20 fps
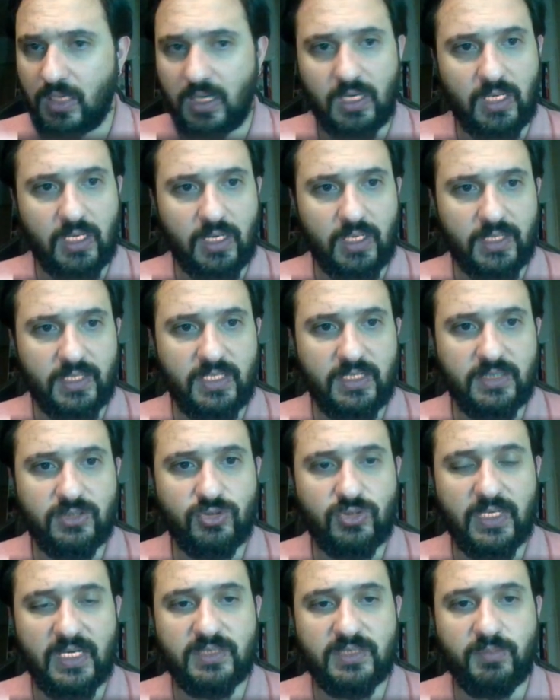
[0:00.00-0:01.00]
easy to
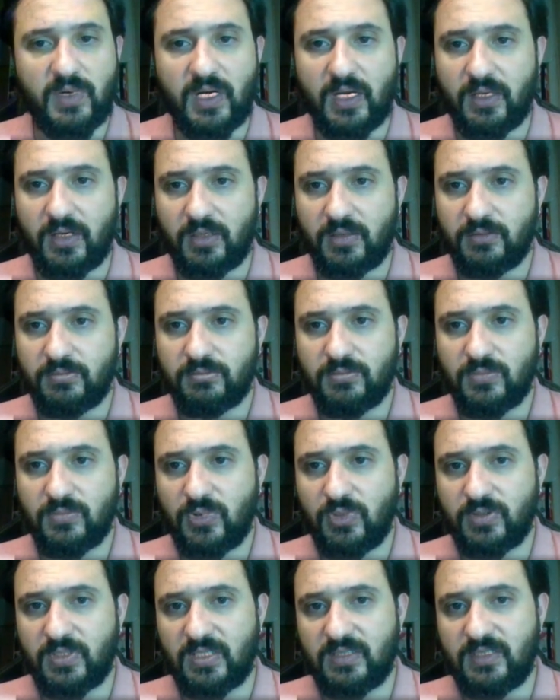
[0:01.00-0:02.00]
admire. Okay,
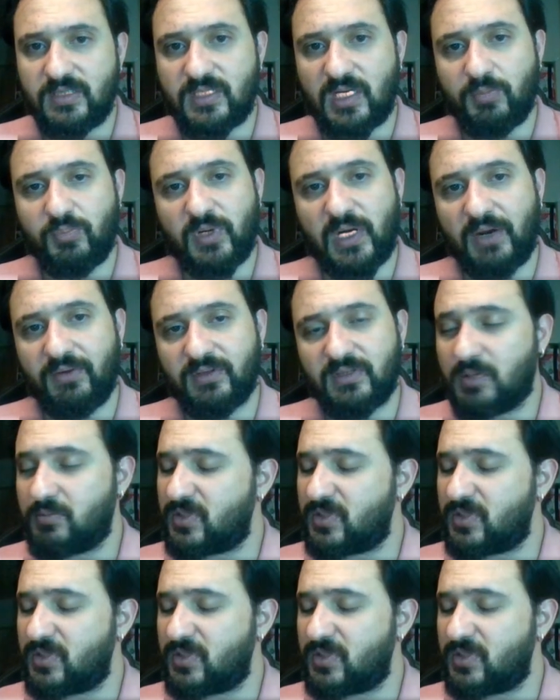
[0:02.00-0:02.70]
these are private names.